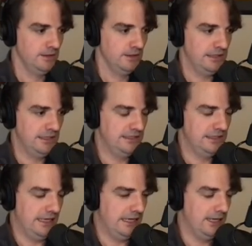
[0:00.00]
it
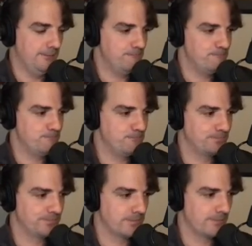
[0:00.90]
um,
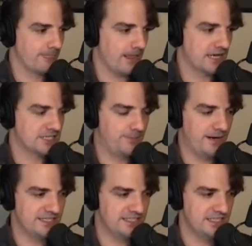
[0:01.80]

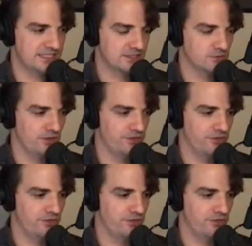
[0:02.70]
expresses with